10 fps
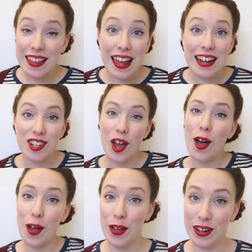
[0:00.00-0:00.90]
that
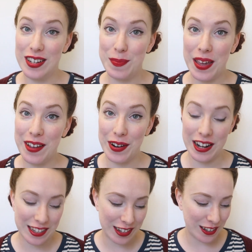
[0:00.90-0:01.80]
irked me when
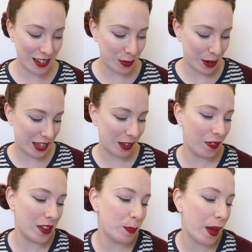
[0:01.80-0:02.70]
I started working
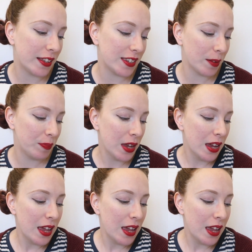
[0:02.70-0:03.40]
on this pattern